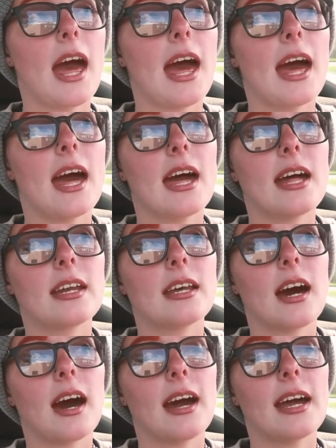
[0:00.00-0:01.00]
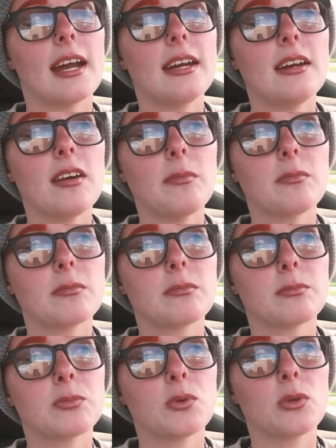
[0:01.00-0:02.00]
And I ended up
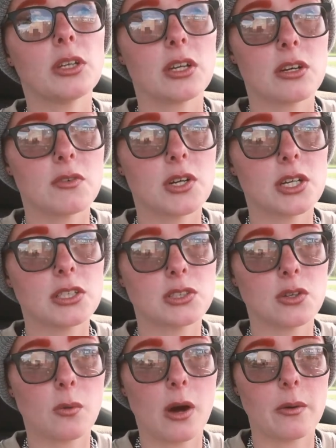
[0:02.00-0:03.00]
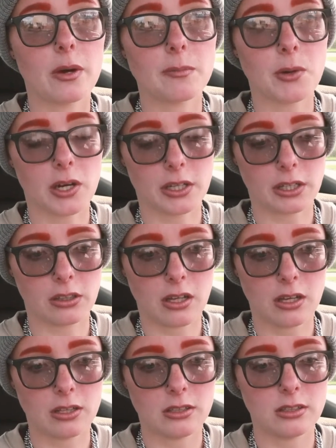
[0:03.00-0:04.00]
pulling over into a Wawa parking lot.